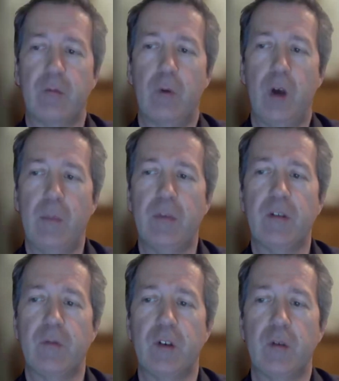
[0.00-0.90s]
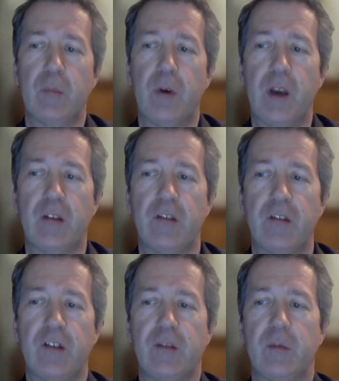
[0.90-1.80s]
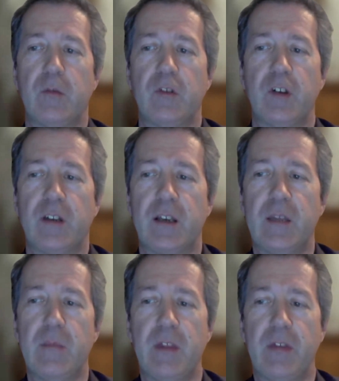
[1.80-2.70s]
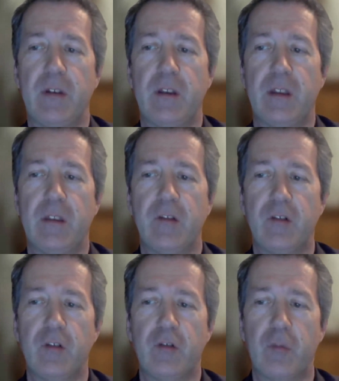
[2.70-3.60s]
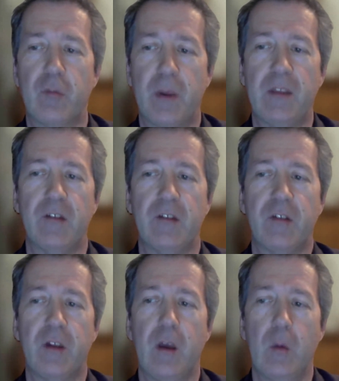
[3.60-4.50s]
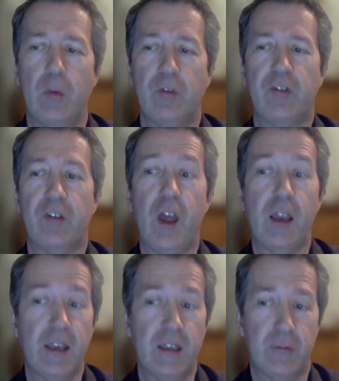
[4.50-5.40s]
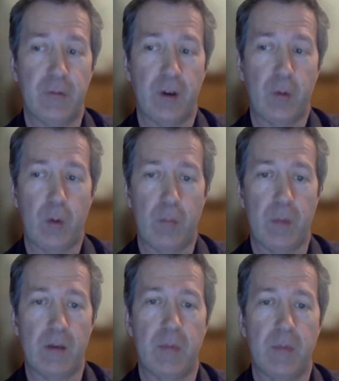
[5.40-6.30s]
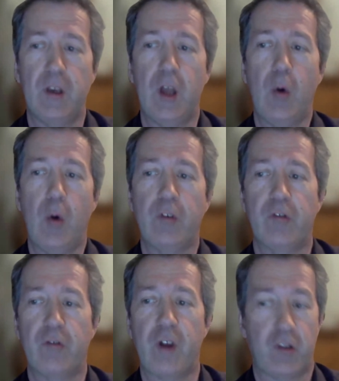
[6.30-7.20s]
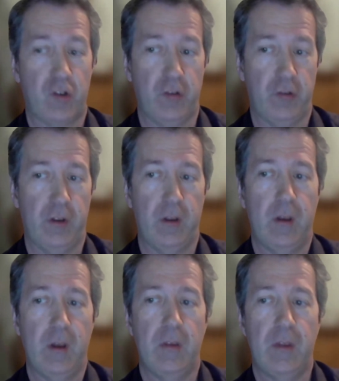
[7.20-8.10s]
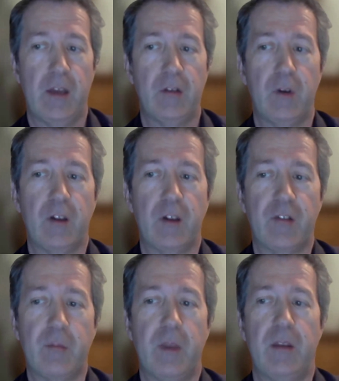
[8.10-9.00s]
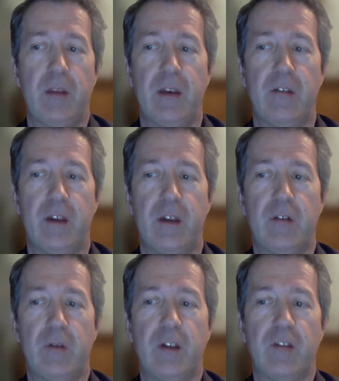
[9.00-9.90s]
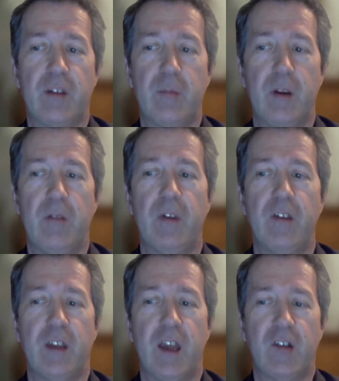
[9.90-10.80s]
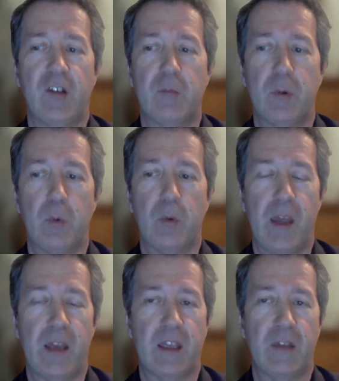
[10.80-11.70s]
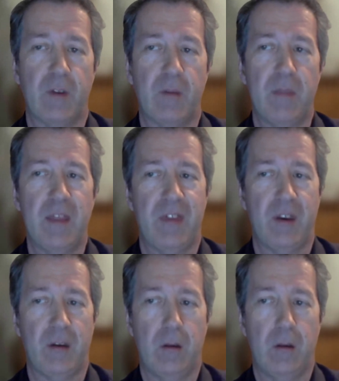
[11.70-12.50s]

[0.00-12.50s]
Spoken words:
what happens if you do a practice assessment which has a clear method and then the students repeat this with slightly different equipment but no instructions? They are doing a similar, that is, they're doing a similar investigation but without a given method.